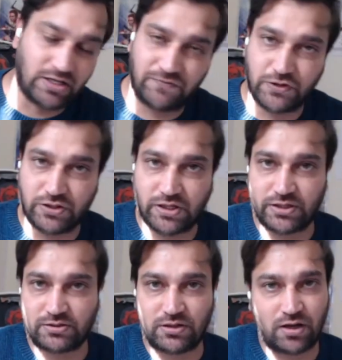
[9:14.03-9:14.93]
If you
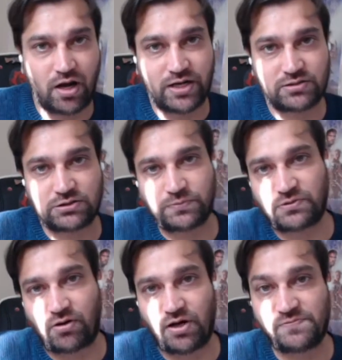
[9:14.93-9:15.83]
did, like,
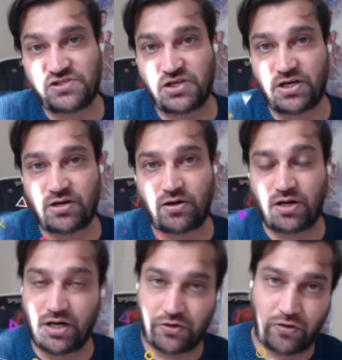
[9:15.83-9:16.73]
subscribe, share,
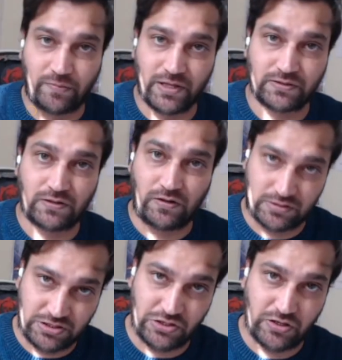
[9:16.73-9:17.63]
and comment.
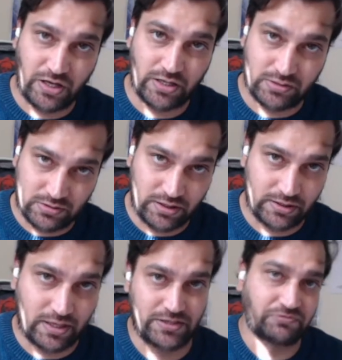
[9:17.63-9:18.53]
I'll see you guys in
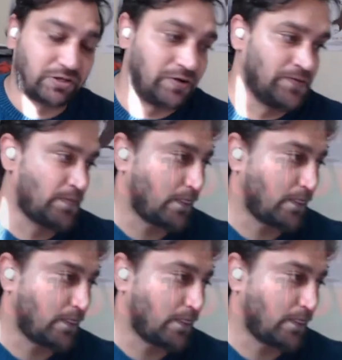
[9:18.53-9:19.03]
the next video.